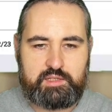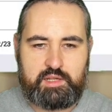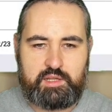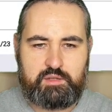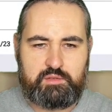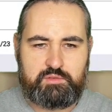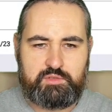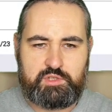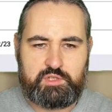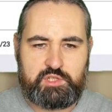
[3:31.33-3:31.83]

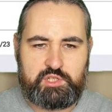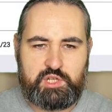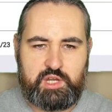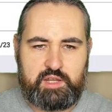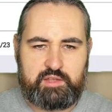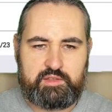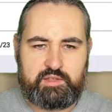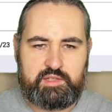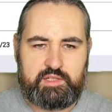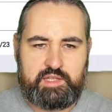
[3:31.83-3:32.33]
I'll just
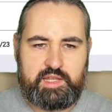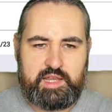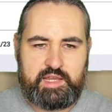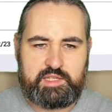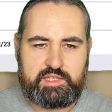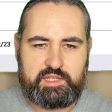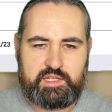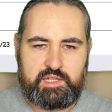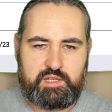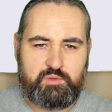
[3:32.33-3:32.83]
check the
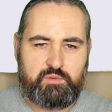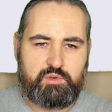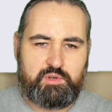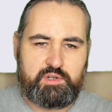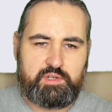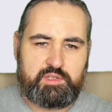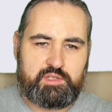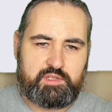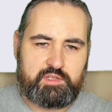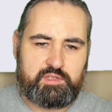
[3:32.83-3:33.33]
last
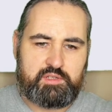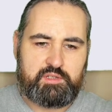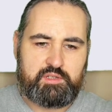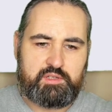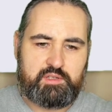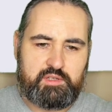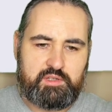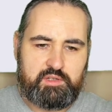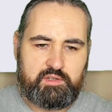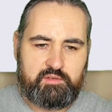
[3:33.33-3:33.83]
keywords
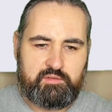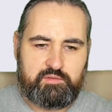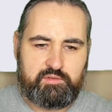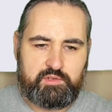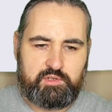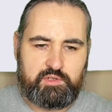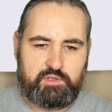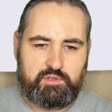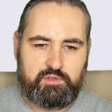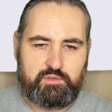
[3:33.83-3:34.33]
for
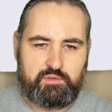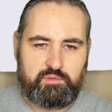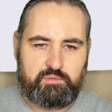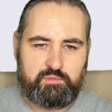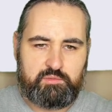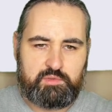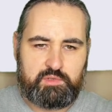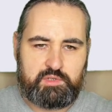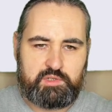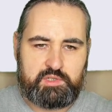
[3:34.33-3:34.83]
you
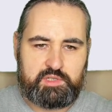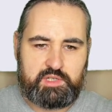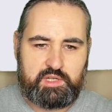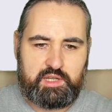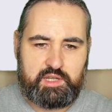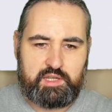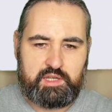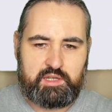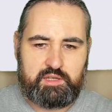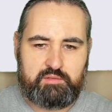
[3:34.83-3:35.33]
because
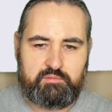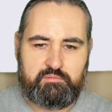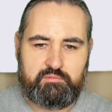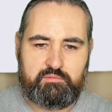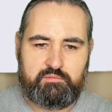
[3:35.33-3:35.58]
I